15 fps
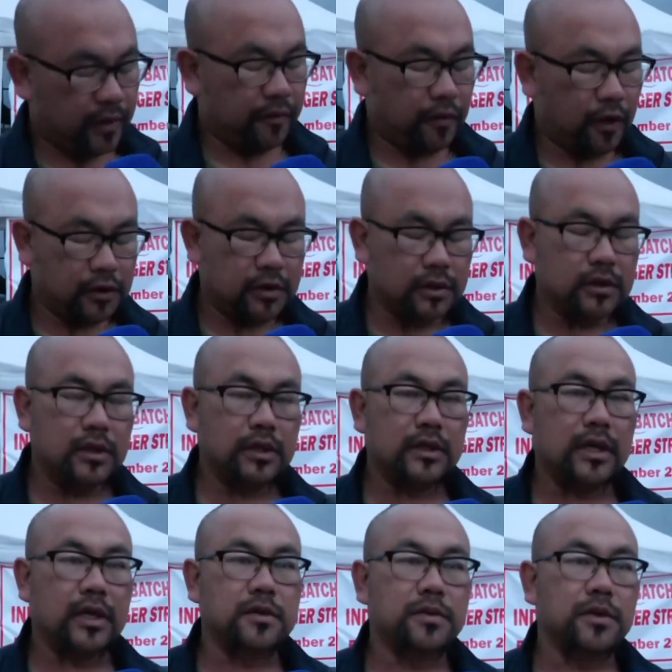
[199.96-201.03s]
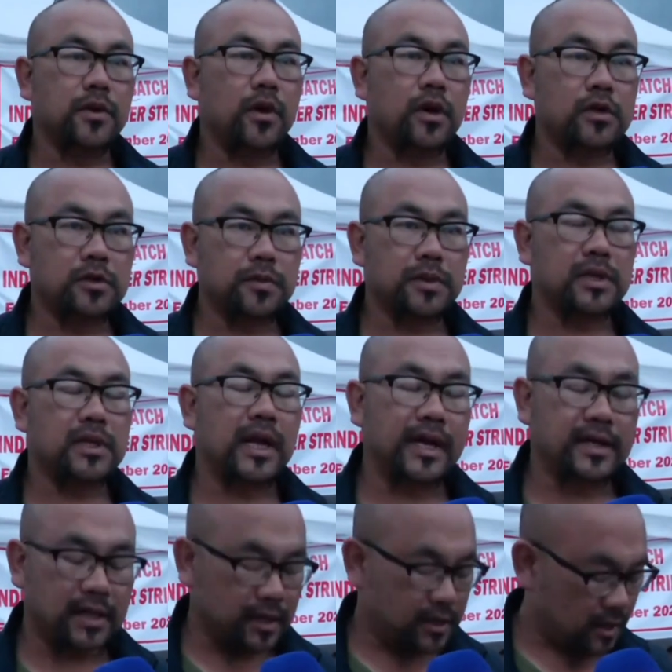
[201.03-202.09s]
fortunately, there has been no
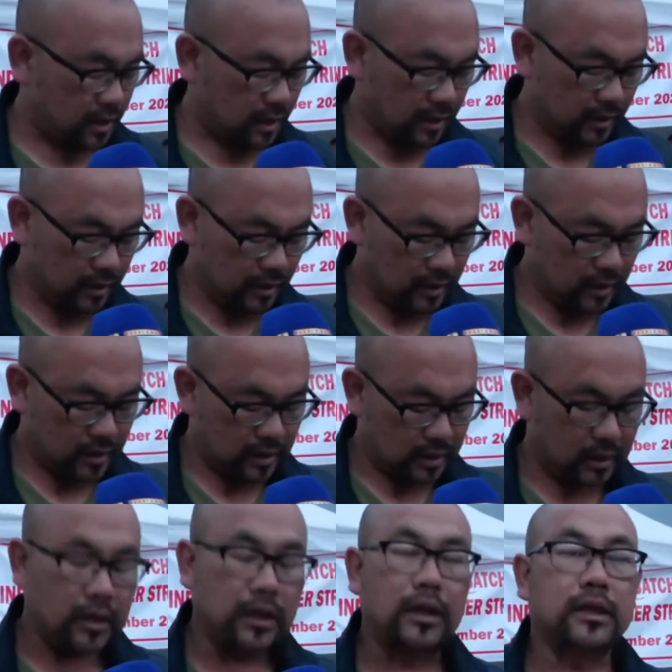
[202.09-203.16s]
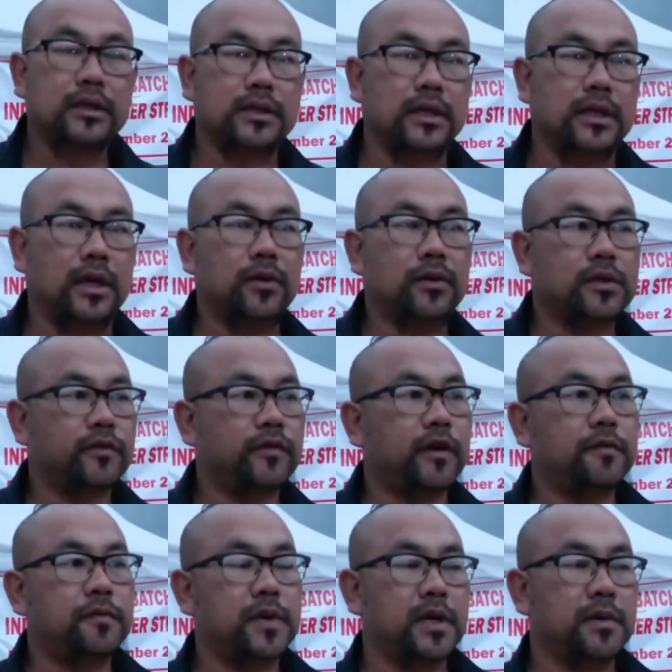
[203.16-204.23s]
hospitalization till now. It's
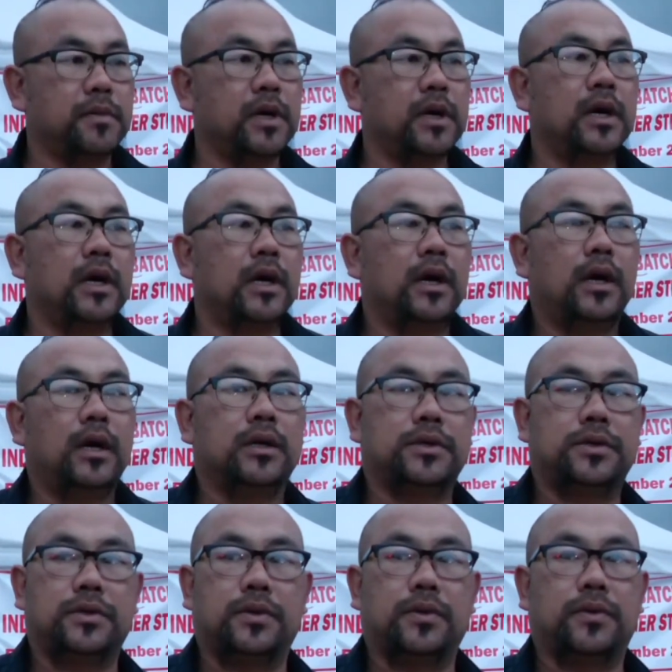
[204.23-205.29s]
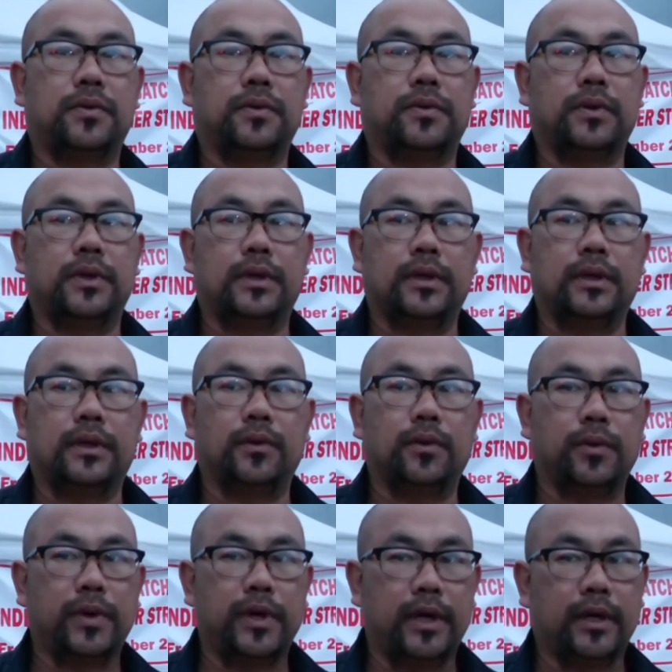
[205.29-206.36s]
5 p.m. So
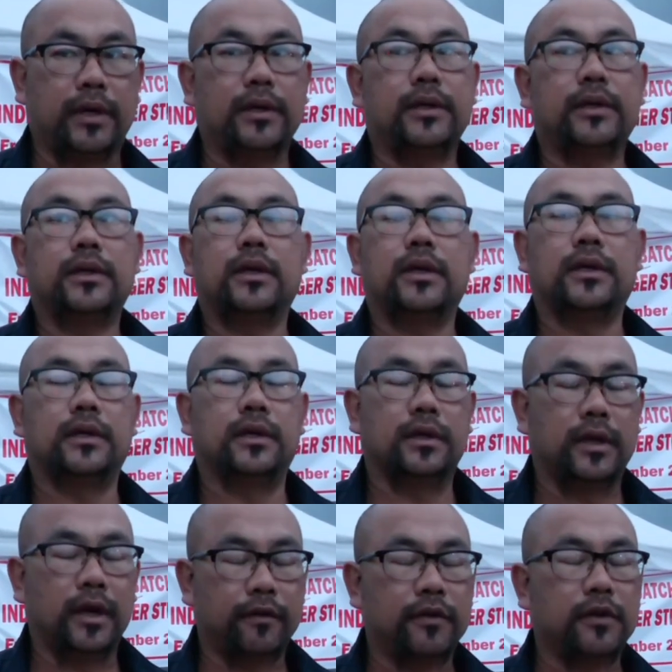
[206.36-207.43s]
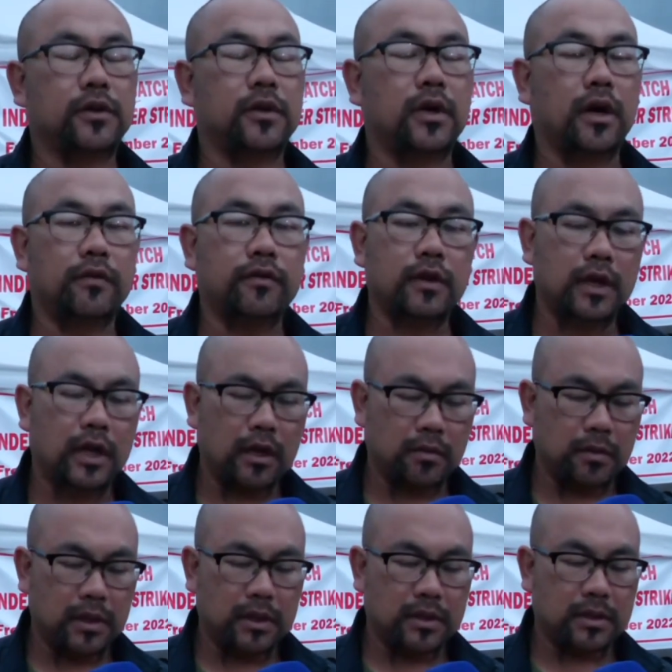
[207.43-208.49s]
we are thankful to God for that.
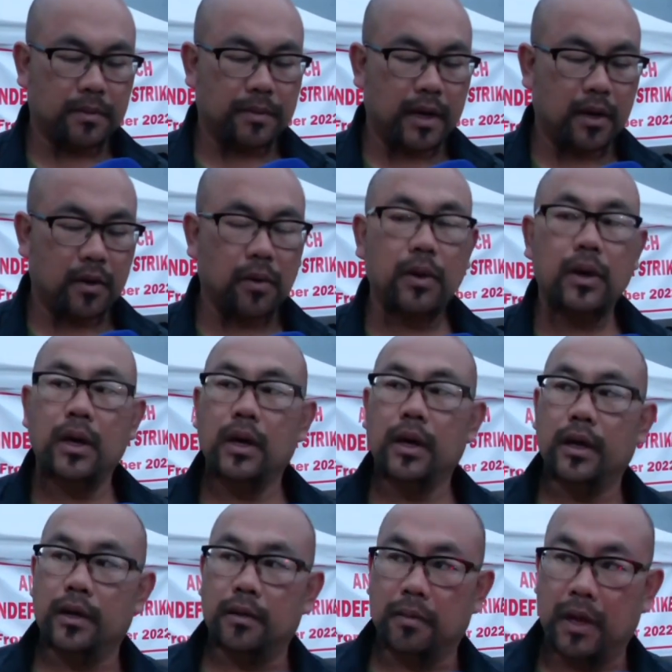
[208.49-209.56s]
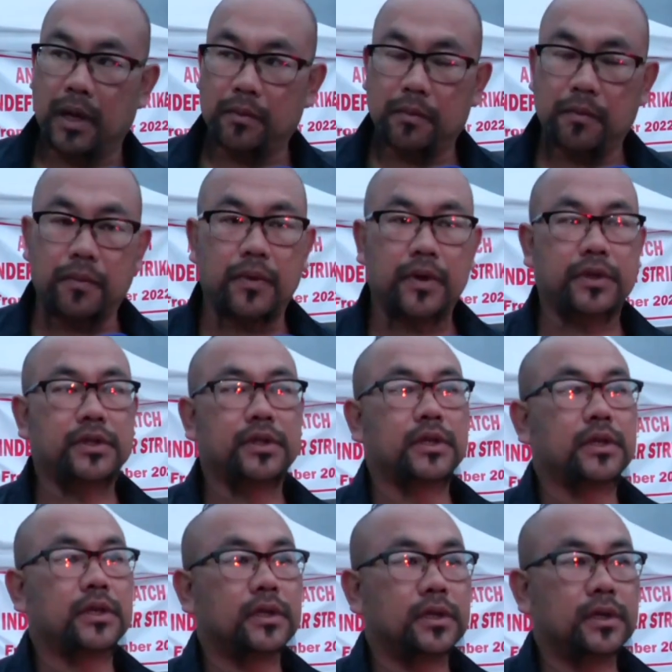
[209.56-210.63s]
But somehow the blood
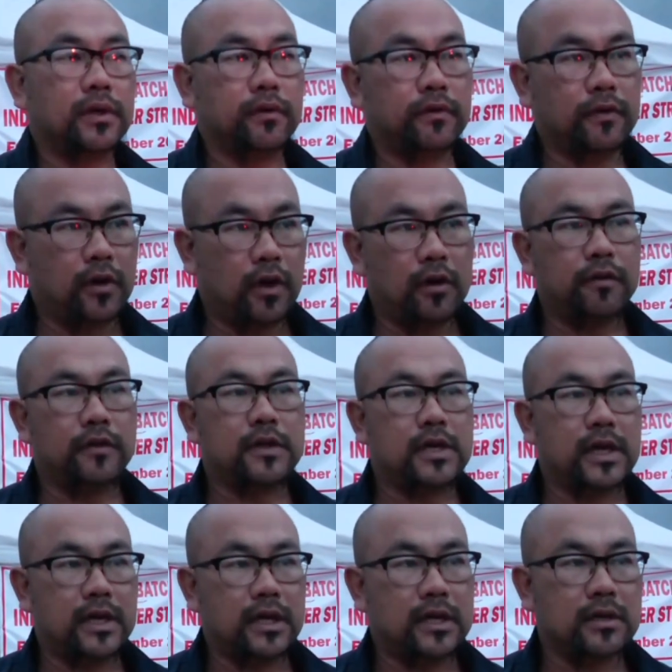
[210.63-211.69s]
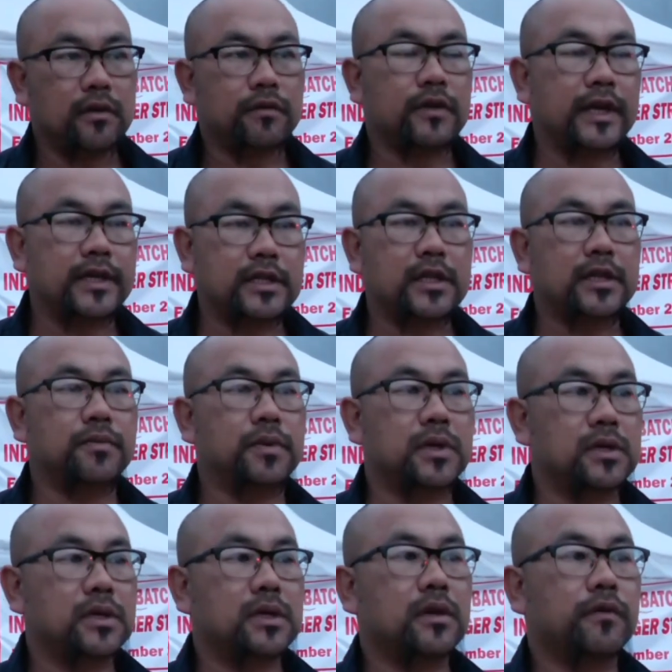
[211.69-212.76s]
pressure of all of us, at least of
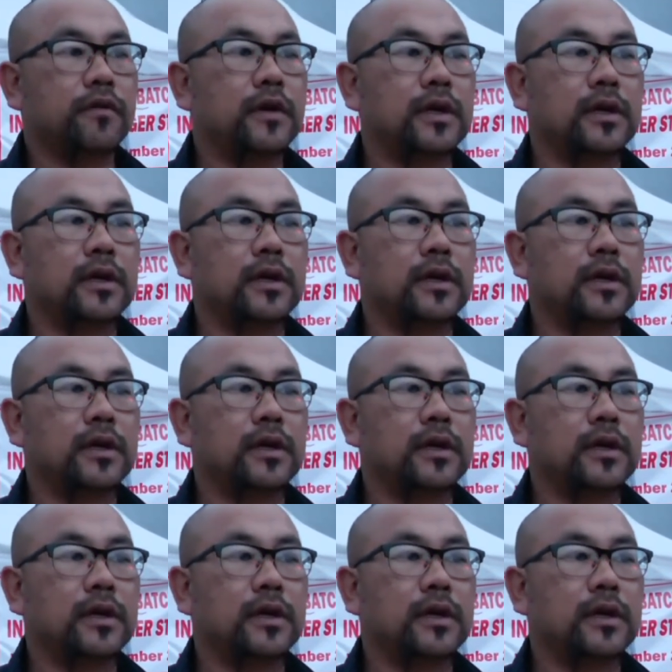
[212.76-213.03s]
90% of